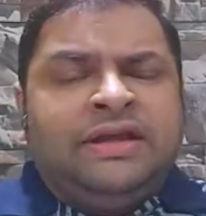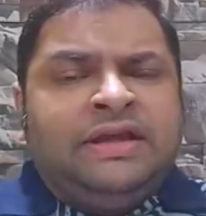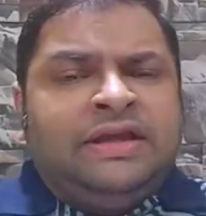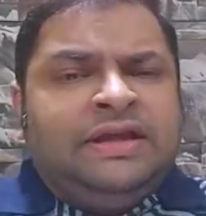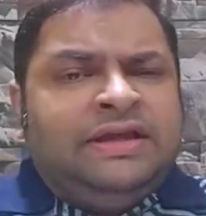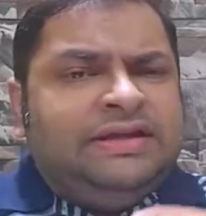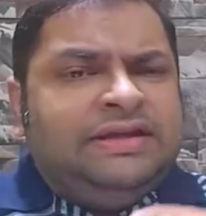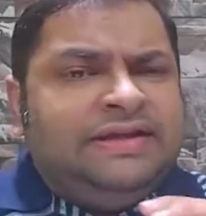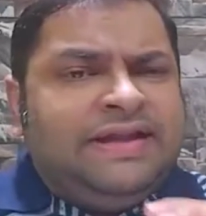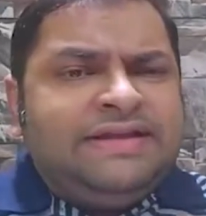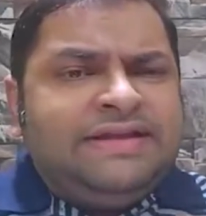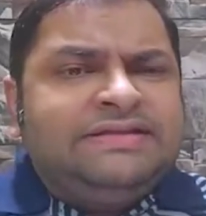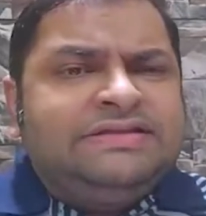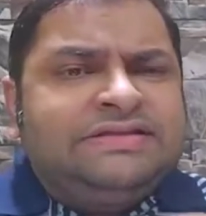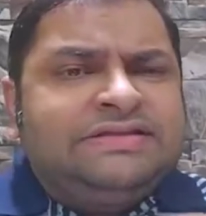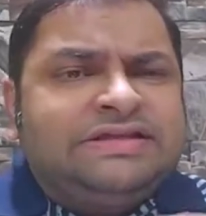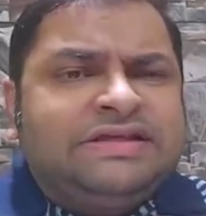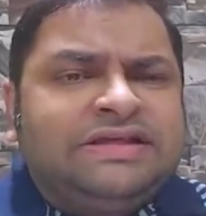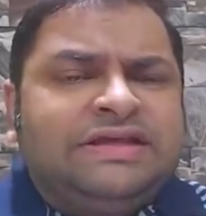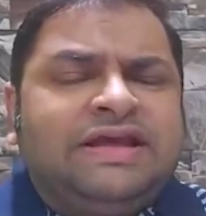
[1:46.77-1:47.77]
Let's
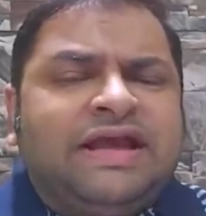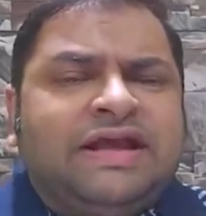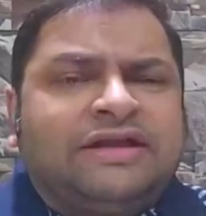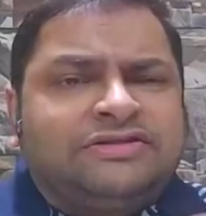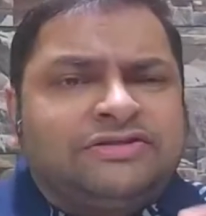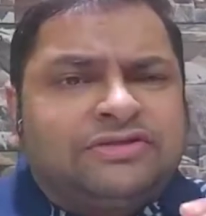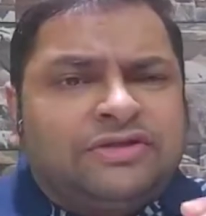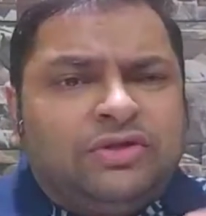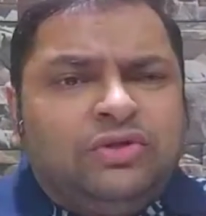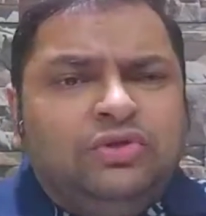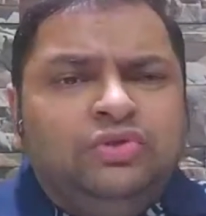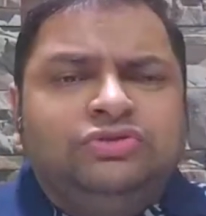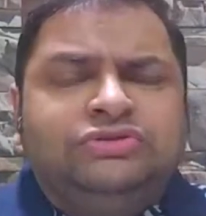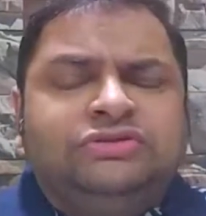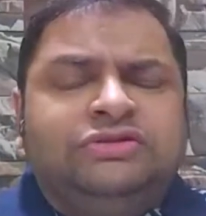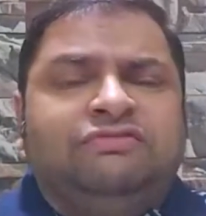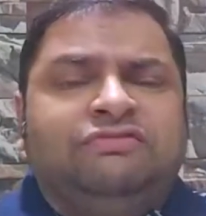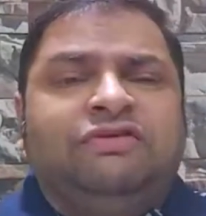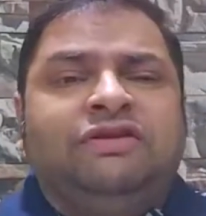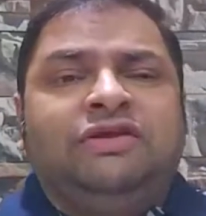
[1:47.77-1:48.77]
see
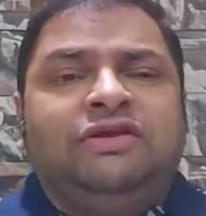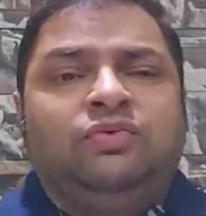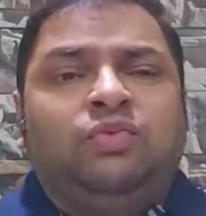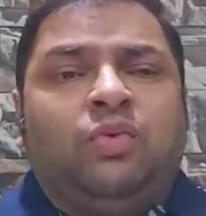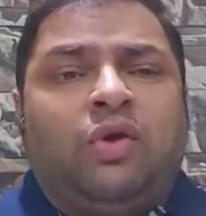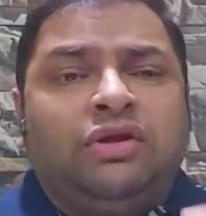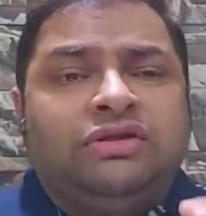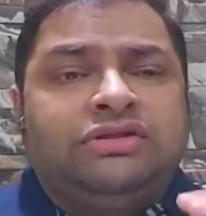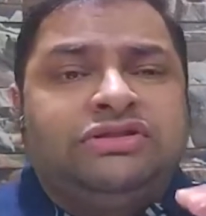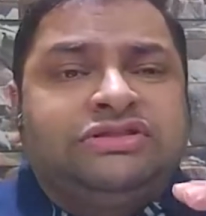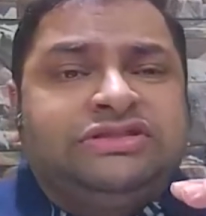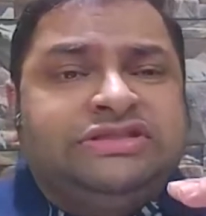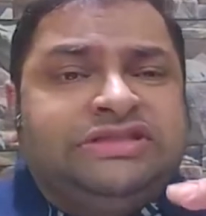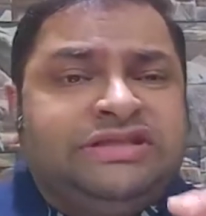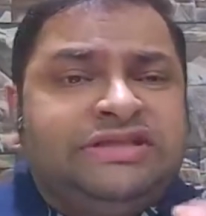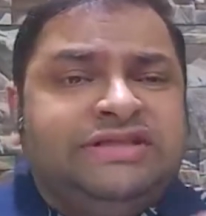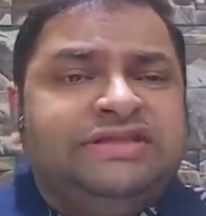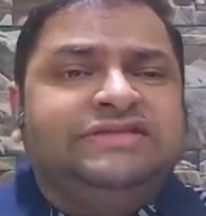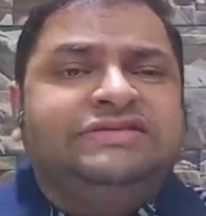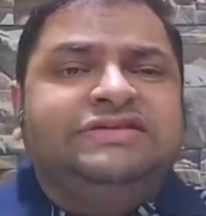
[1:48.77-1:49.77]
exclusively what
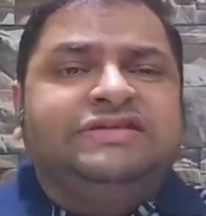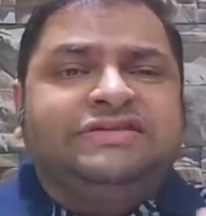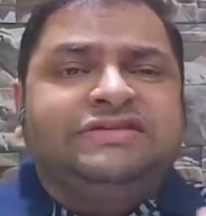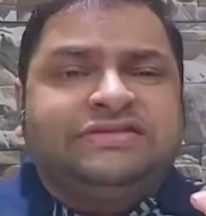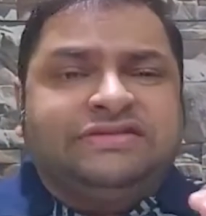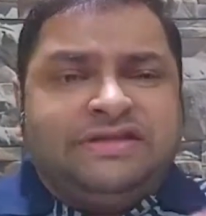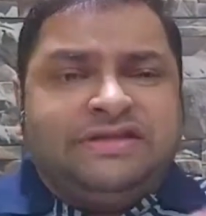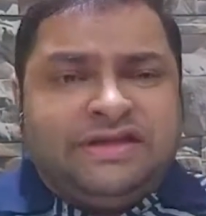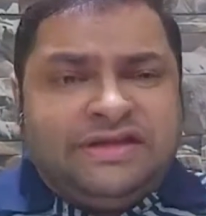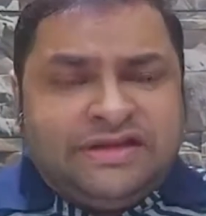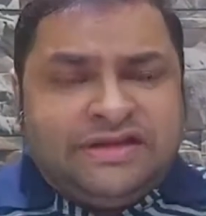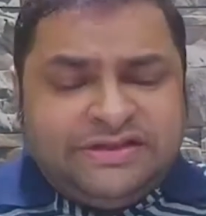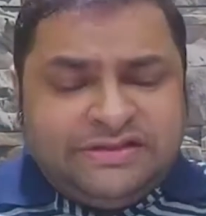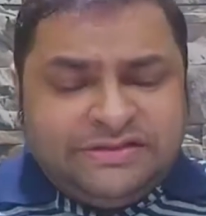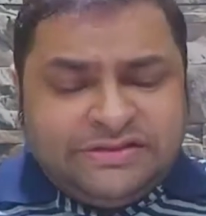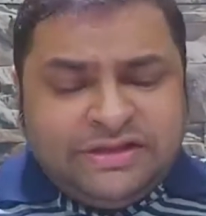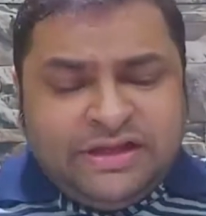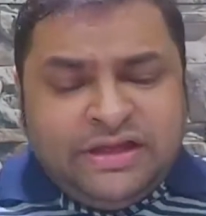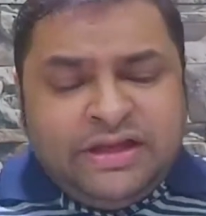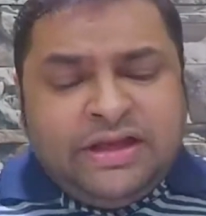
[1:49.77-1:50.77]
Jesus
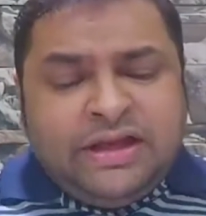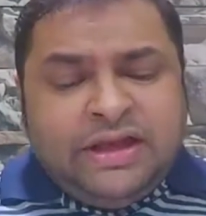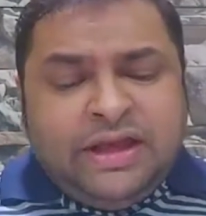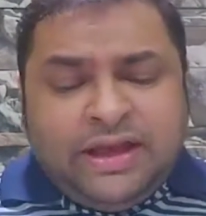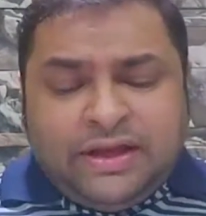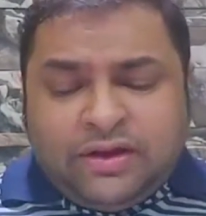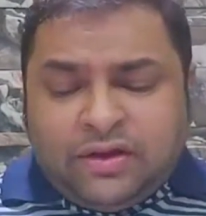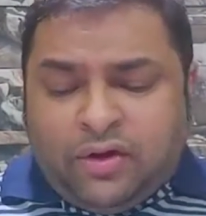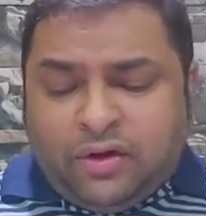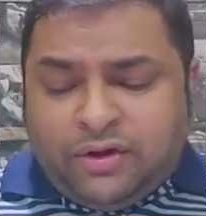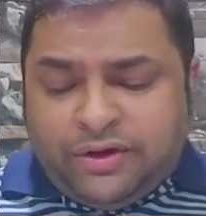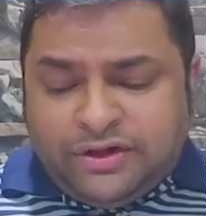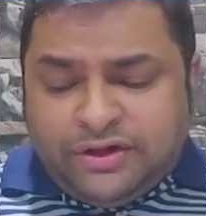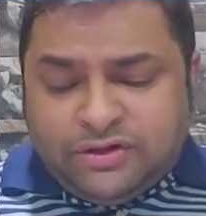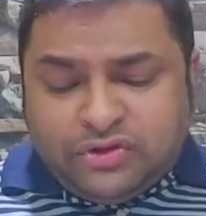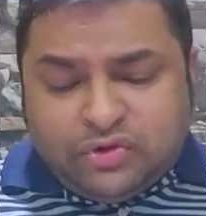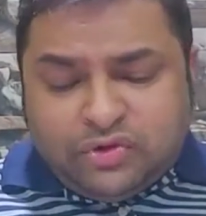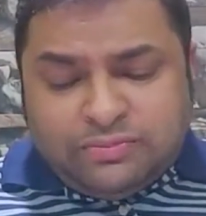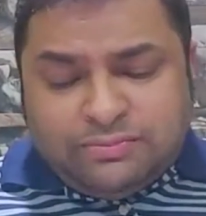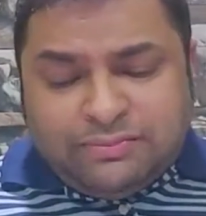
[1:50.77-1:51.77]
says
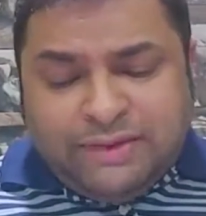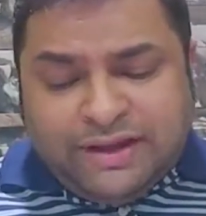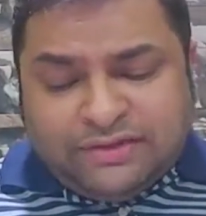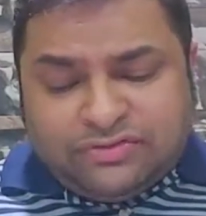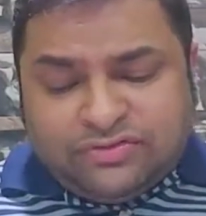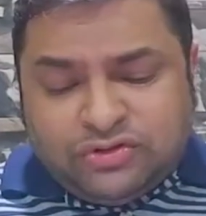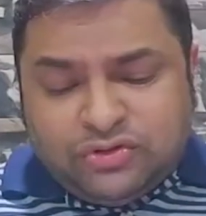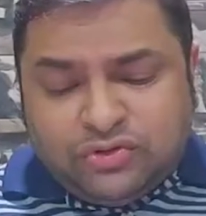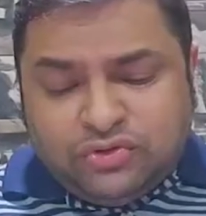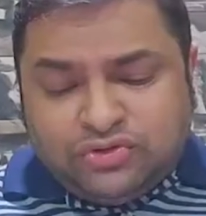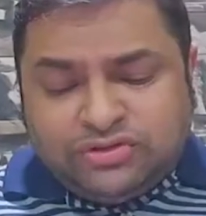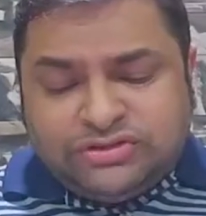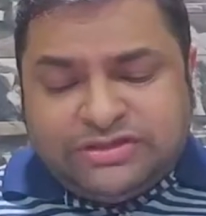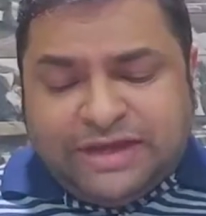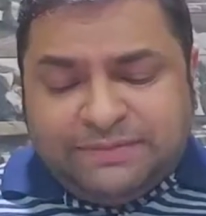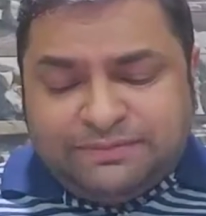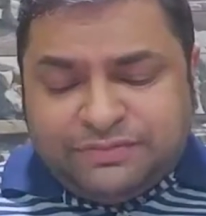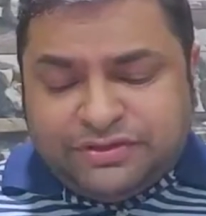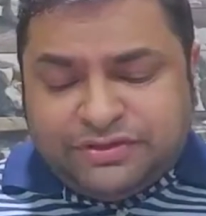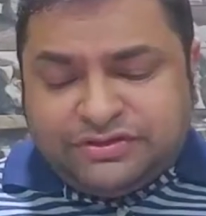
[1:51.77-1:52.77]
according to Matthew
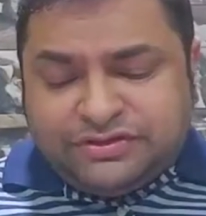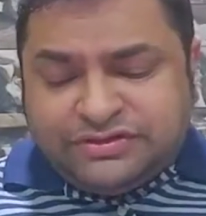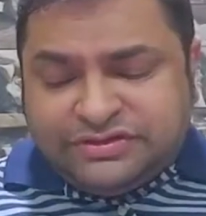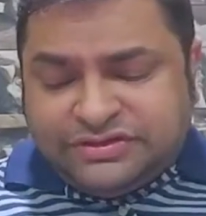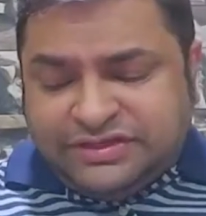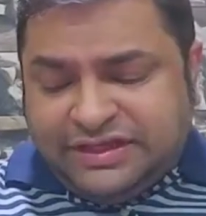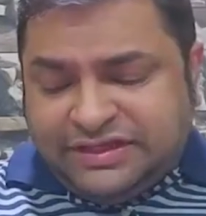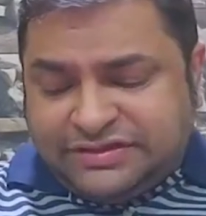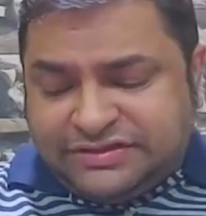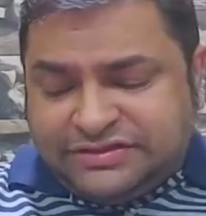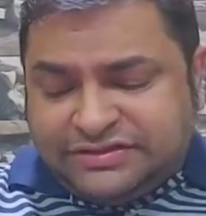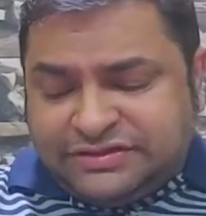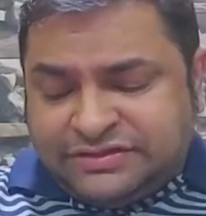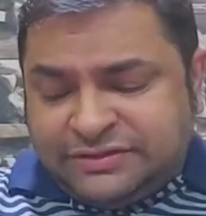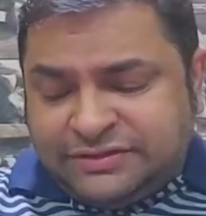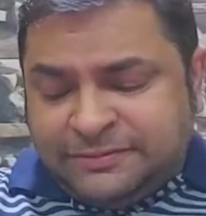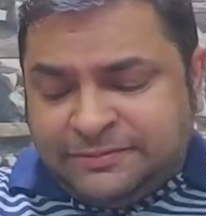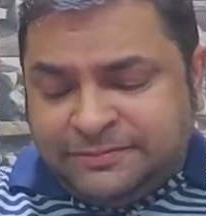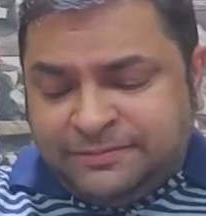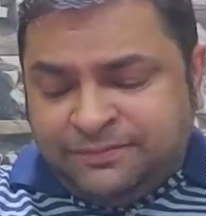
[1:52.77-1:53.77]
chapter
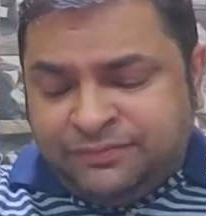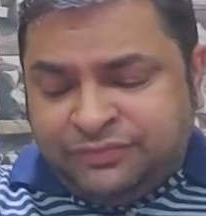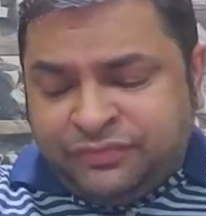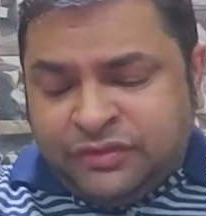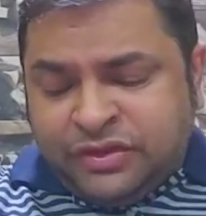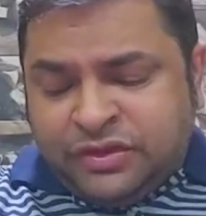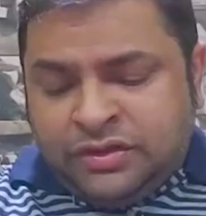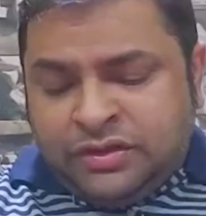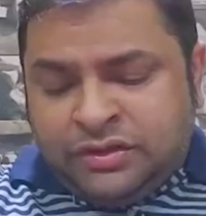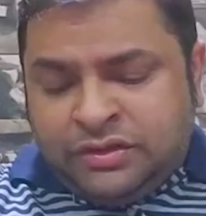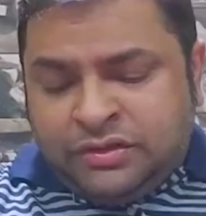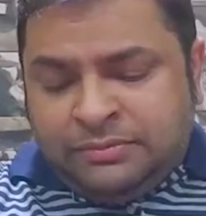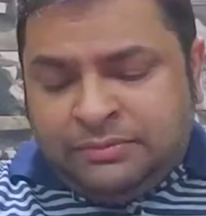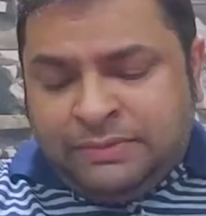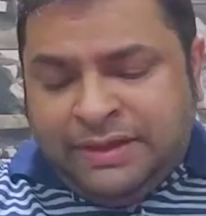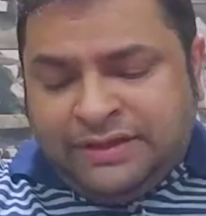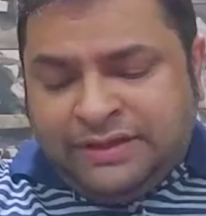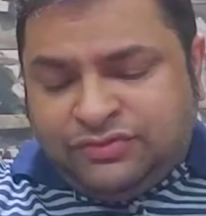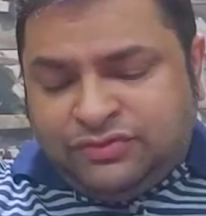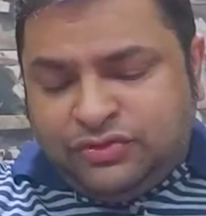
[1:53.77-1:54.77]
six.
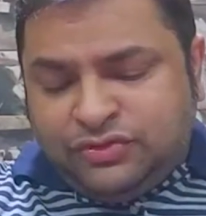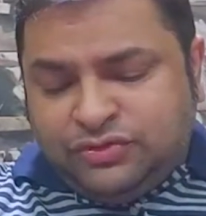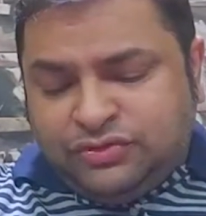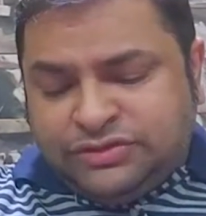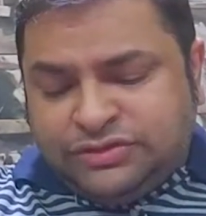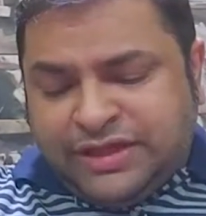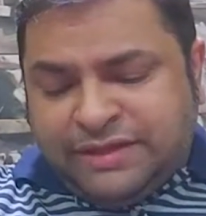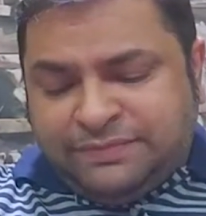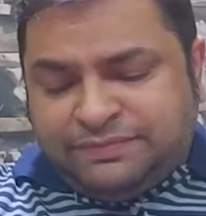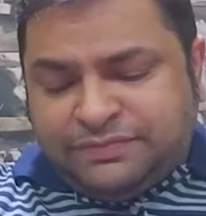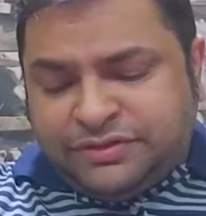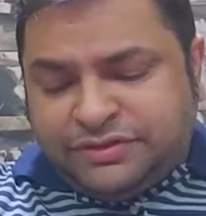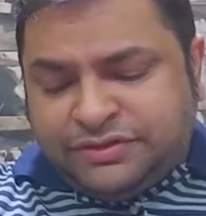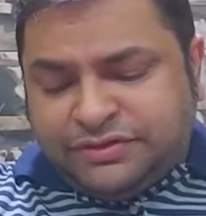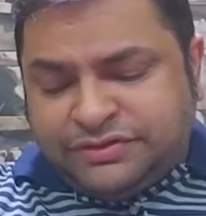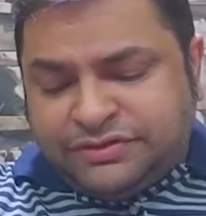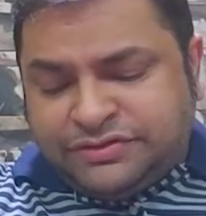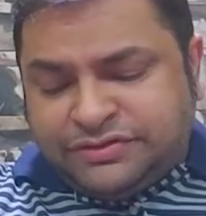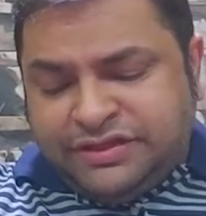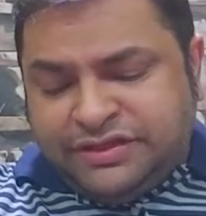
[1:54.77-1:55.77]
Matthew
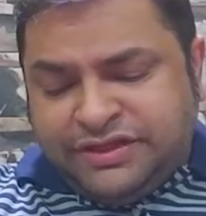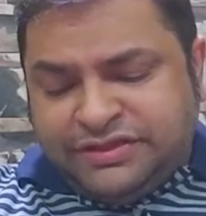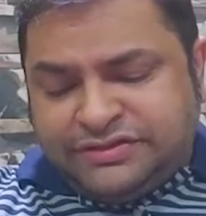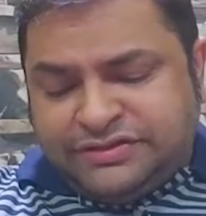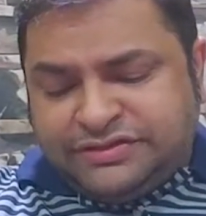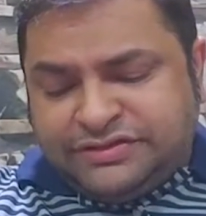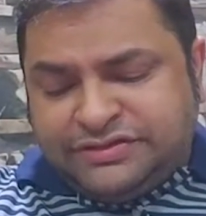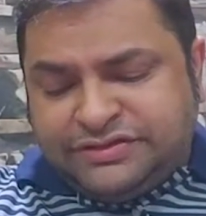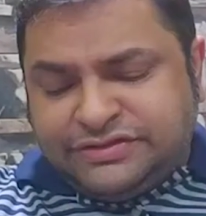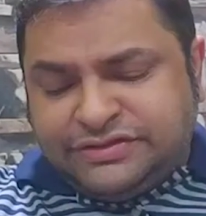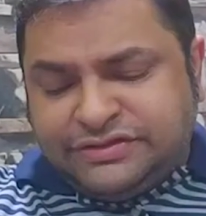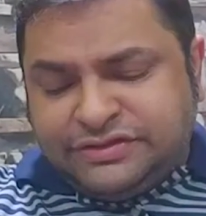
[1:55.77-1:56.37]
chapter six.